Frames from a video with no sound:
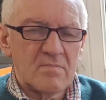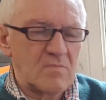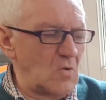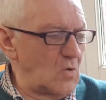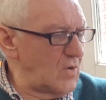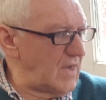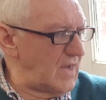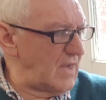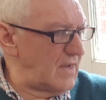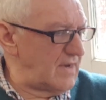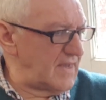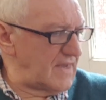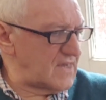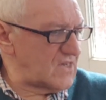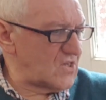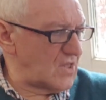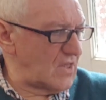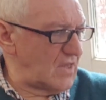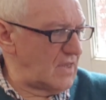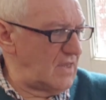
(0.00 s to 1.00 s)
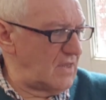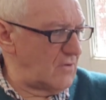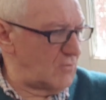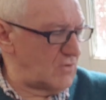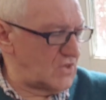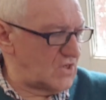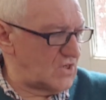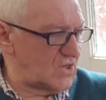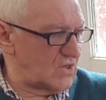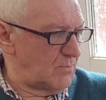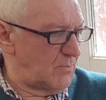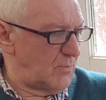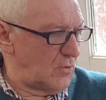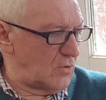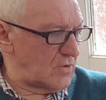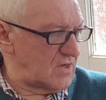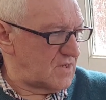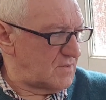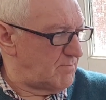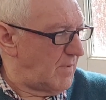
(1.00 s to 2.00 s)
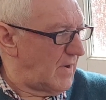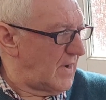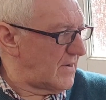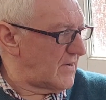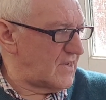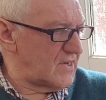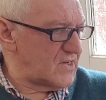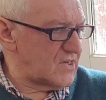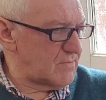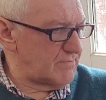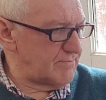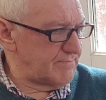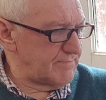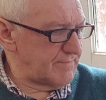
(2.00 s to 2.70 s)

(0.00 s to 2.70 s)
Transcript: Okay, next thing here which is important is batteries.